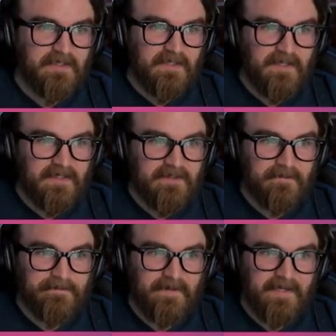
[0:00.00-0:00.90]

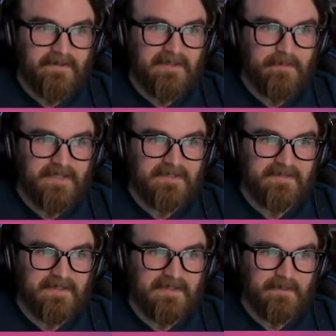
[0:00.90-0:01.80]
And finally, the biggest
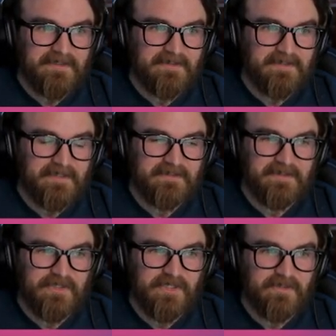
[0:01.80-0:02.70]
thing that makes it enticing
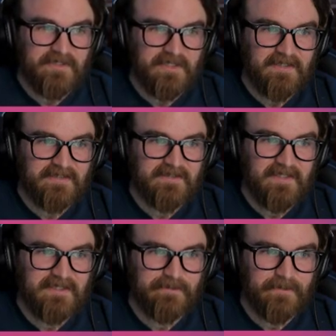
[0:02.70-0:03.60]
to cheaters, I guess, is
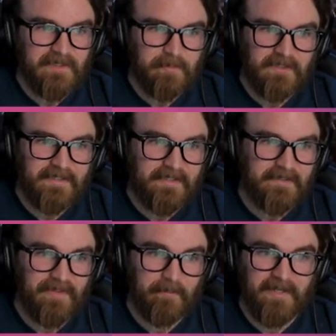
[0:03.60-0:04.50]
that it's free to play.
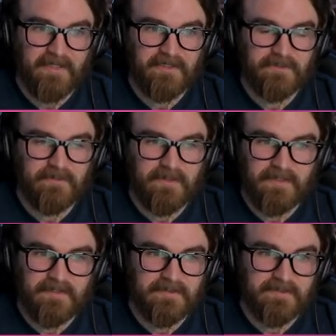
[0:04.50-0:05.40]
They'll ban you,
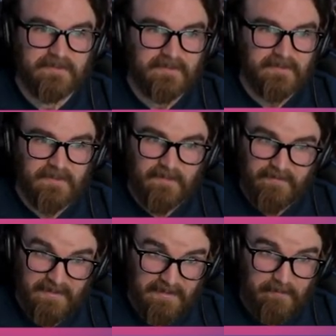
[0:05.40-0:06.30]
and
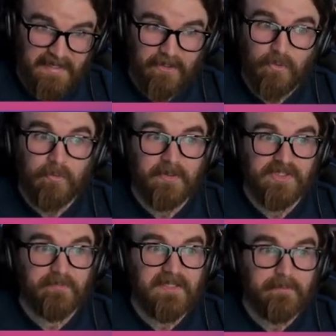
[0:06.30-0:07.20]
they did ban a whole
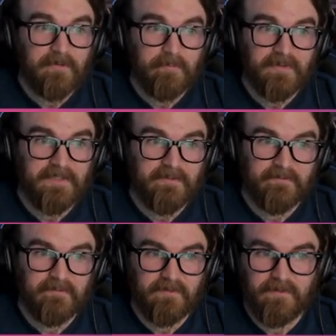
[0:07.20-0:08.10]
bunch of people, but
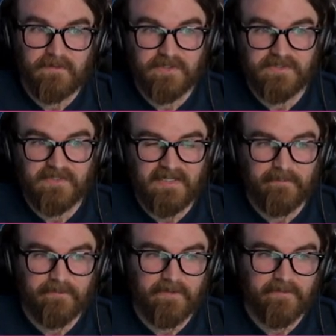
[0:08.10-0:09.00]
you can just sign
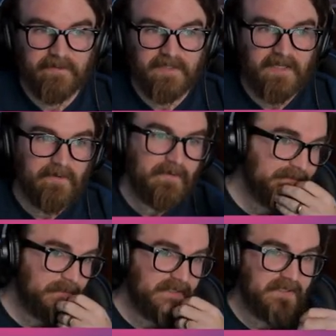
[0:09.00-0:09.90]
up for another account
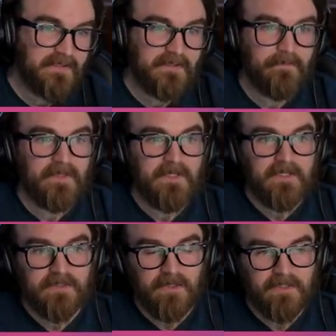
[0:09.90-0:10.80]
free, you know?
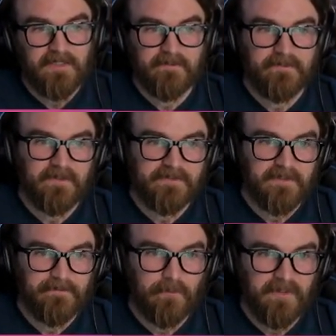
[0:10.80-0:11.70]
Tarkov costs
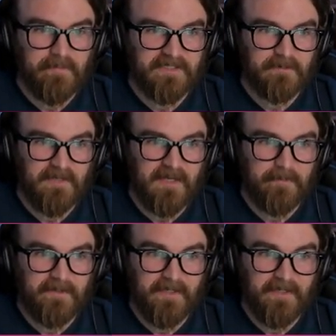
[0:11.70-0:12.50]
like 40 bucks a pop, and they